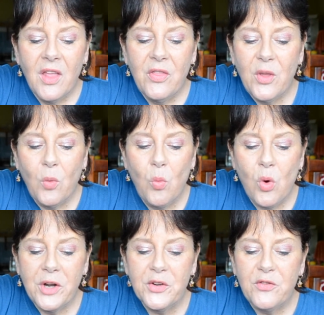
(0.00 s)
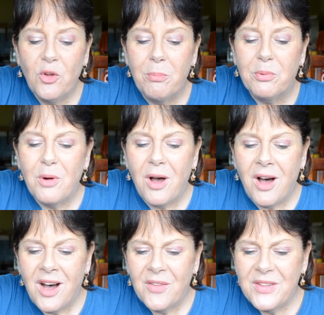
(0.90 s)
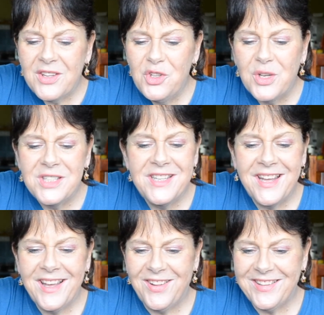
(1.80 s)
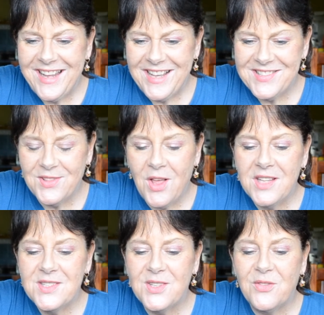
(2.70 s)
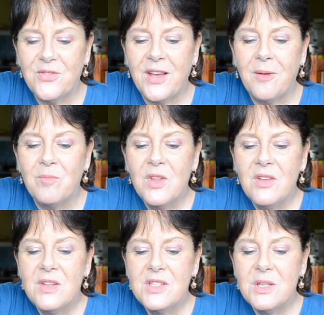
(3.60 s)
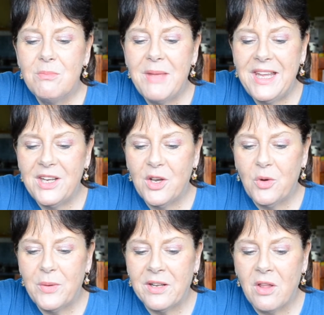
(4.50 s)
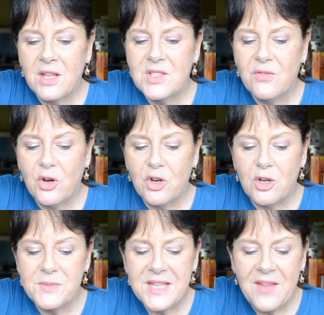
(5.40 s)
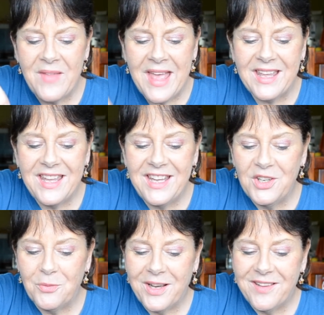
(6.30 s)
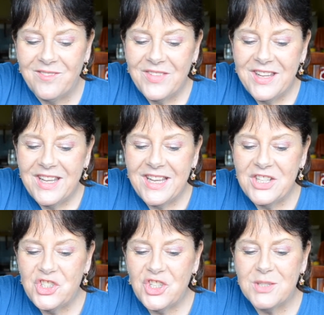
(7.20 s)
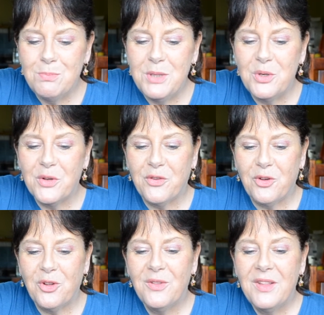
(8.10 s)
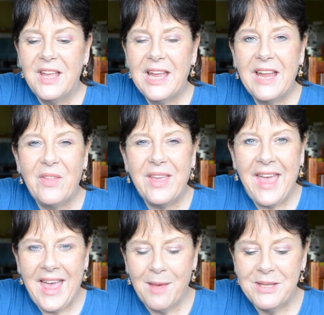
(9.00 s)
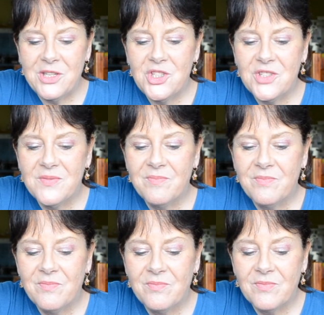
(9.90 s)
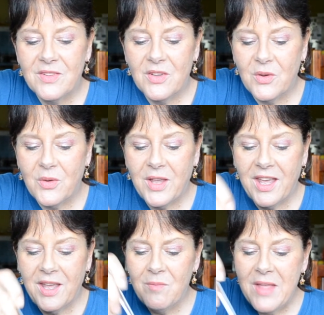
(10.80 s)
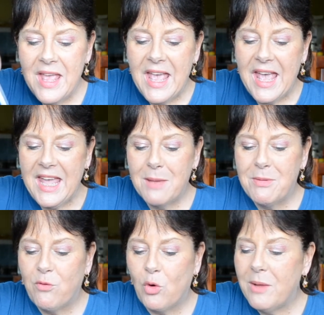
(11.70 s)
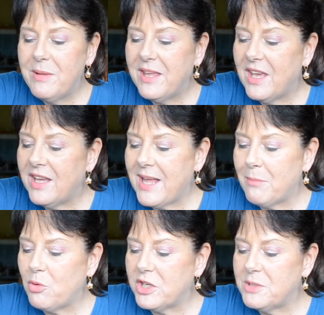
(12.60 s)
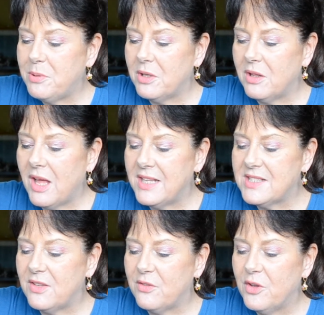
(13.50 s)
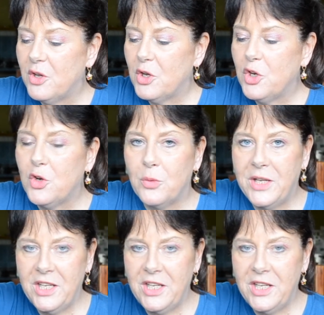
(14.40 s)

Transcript: The wonderful broth. You can tell it has lots of tomato and lots of herbs, and that quinoa is just beautiful, and the cabbage. Okay, and before I begin, I'm going to put lots of green